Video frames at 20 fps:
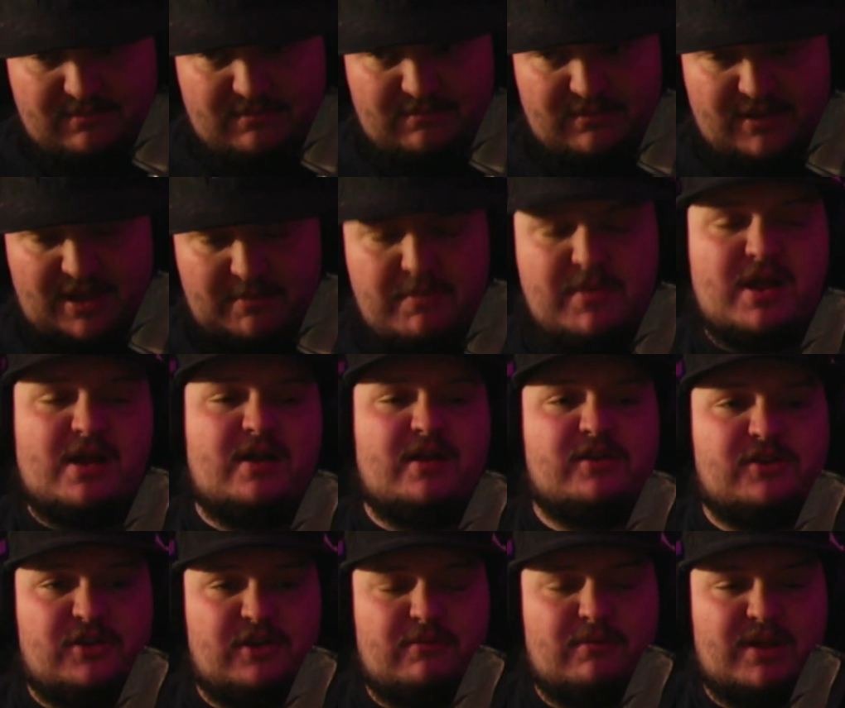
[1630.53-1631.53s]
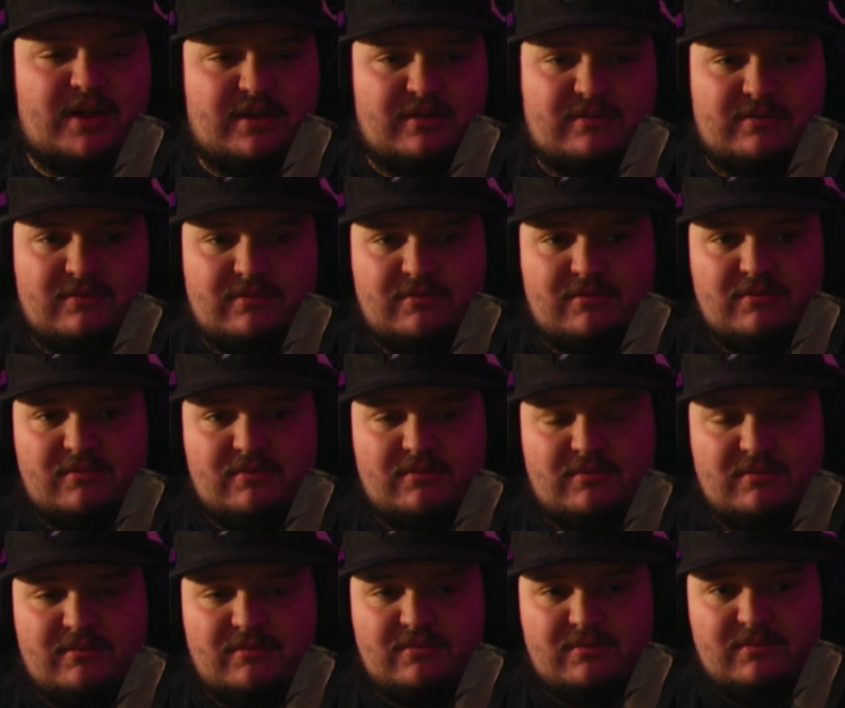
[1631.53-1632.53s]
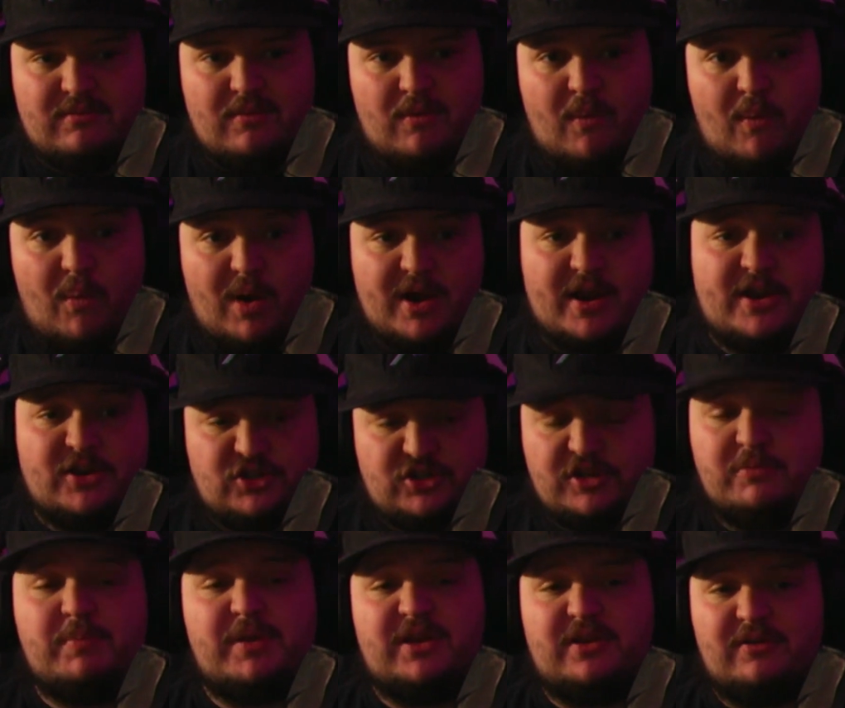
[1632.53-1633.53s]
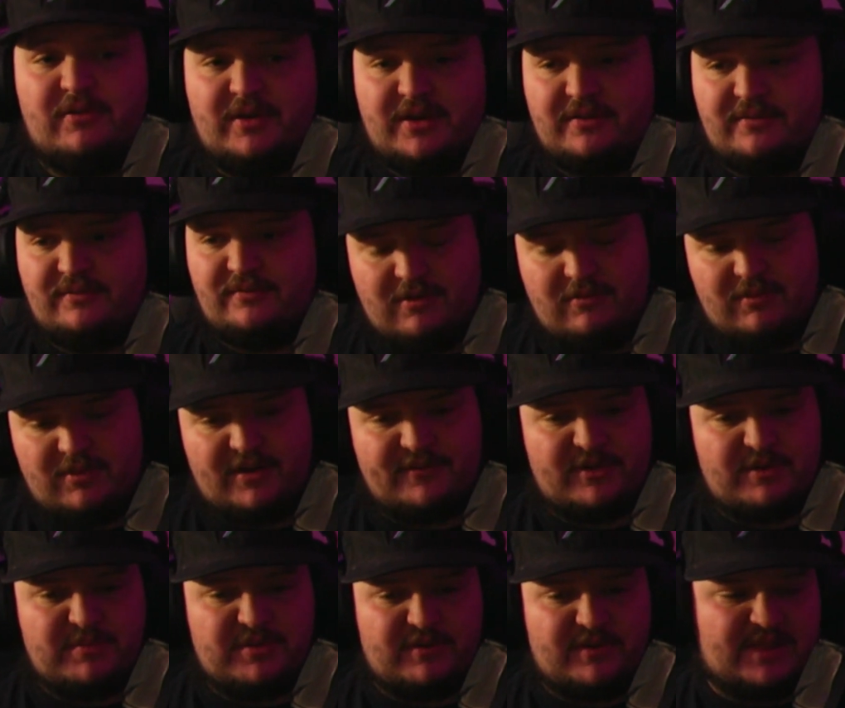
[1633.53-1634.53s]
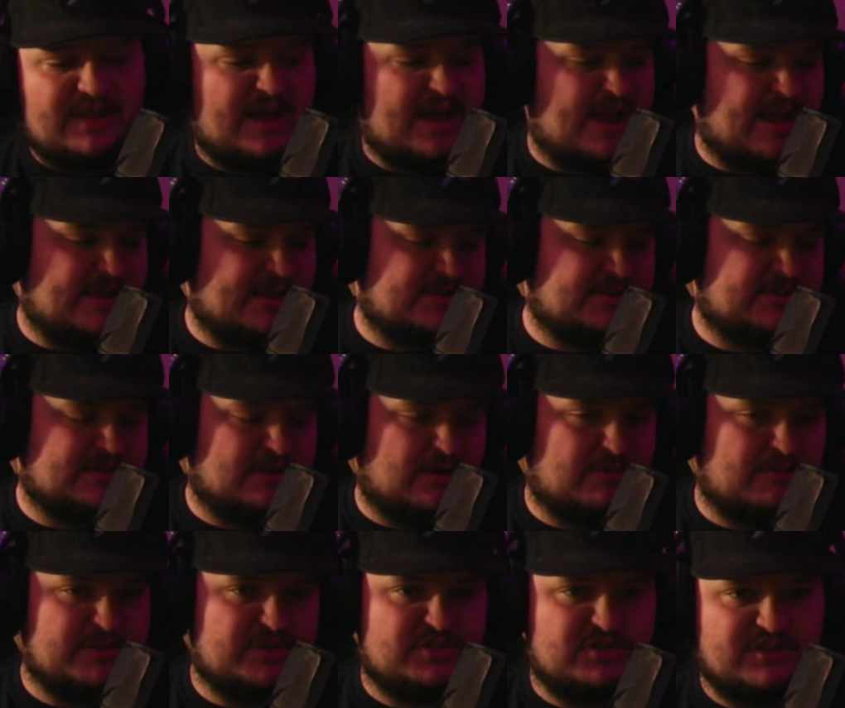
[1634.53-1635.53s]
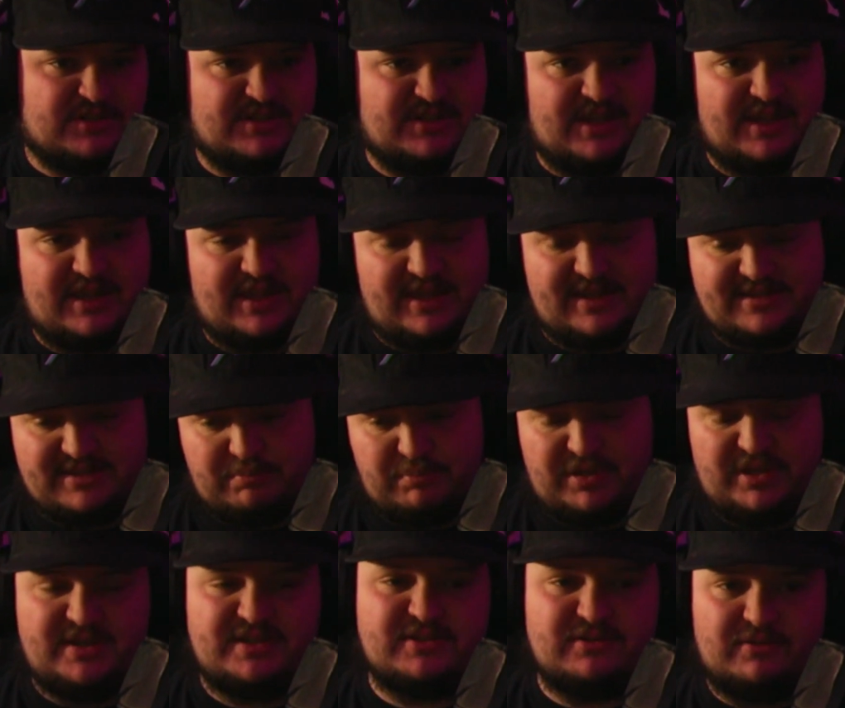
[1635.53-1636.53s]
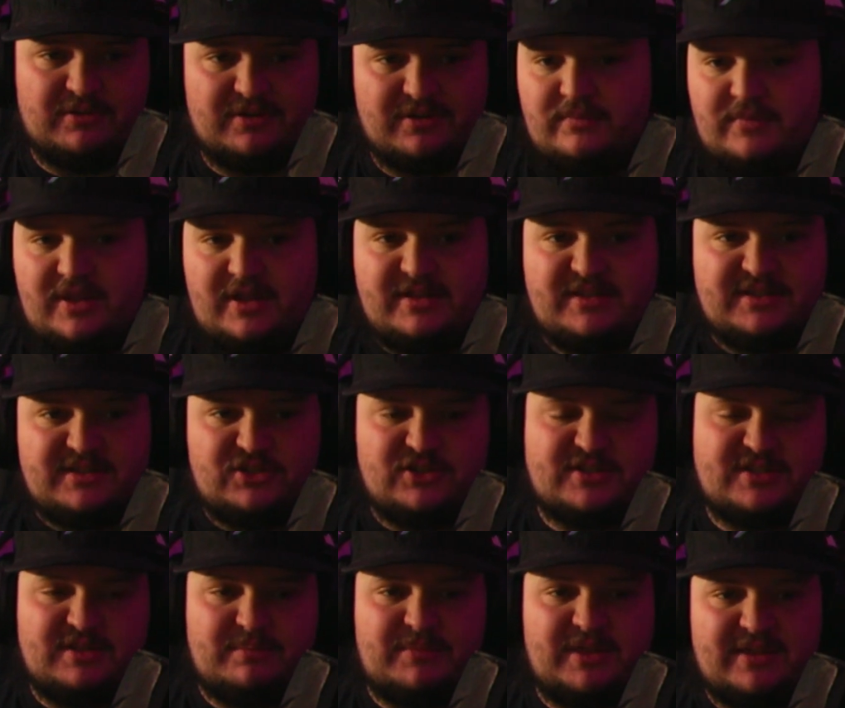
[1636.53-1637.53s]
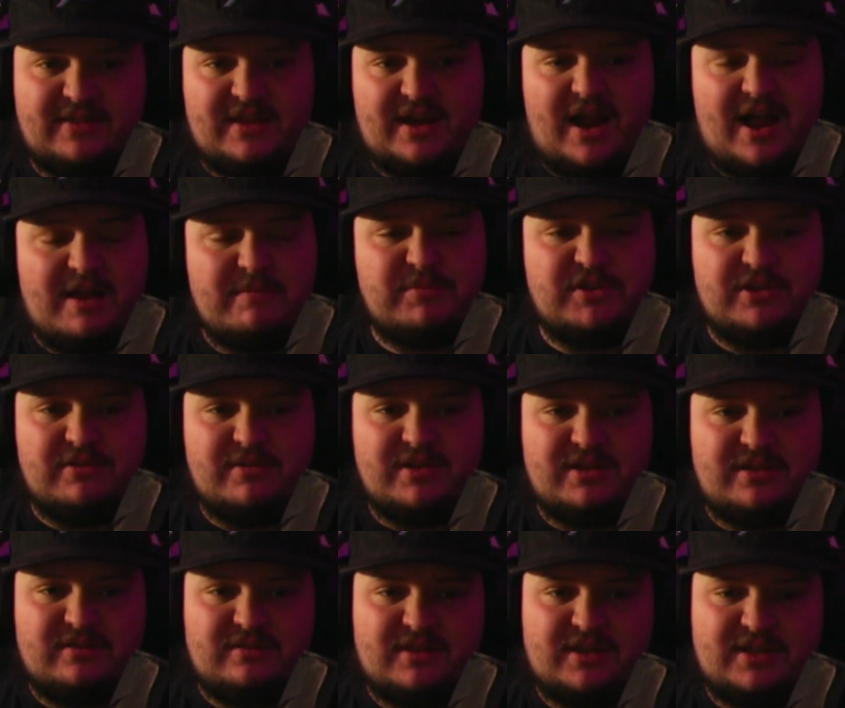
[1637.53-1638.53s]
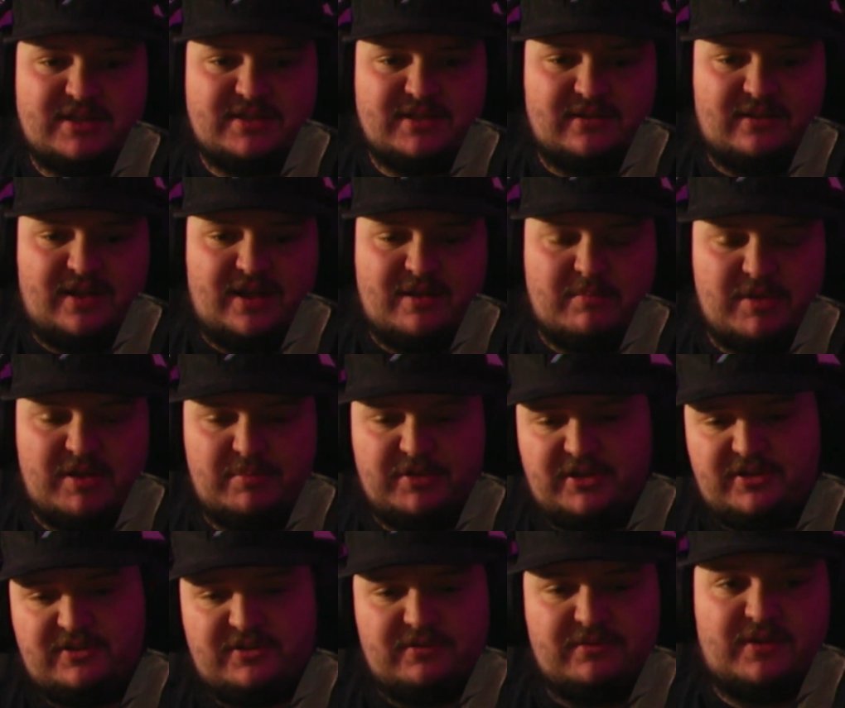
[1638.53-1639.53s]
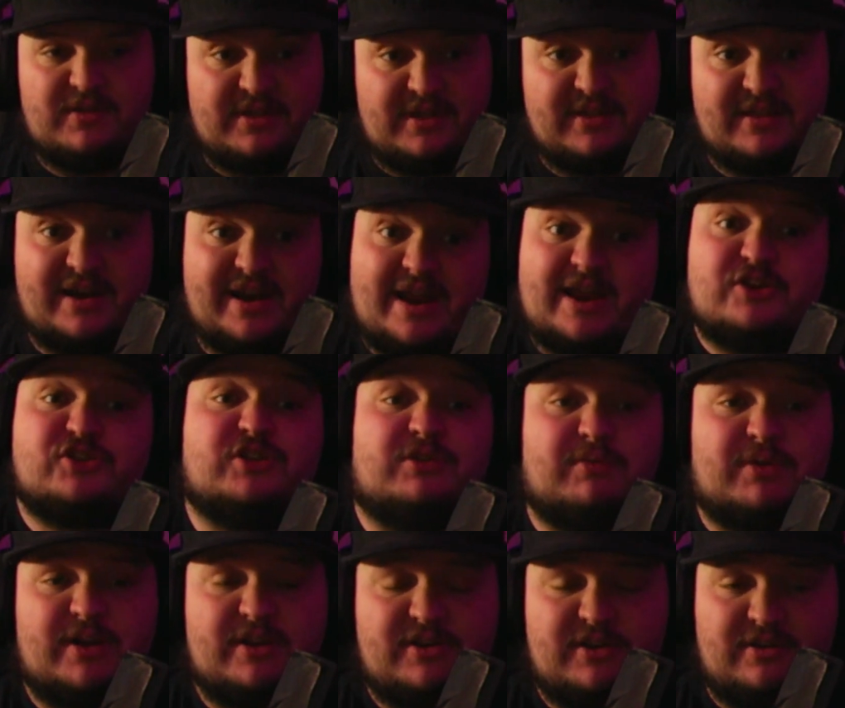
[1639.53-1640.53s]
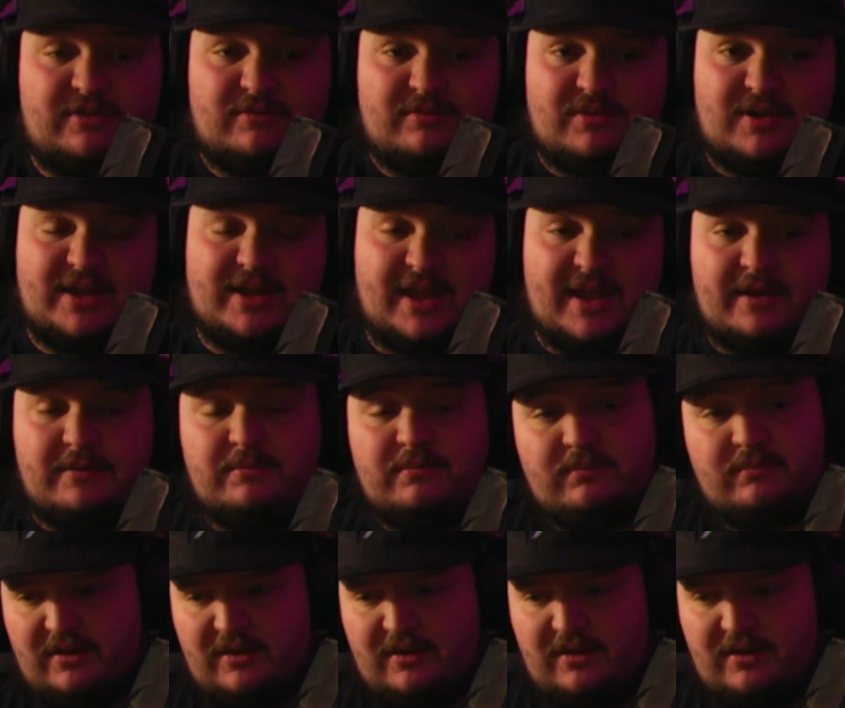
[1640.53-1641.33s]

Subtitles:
I'm not doing what I should be doing. Whenever I'm doing that, it's always just like, it's a placeholder. It's just something that I'm doing until I'm able to do the thing that I actually want to do again.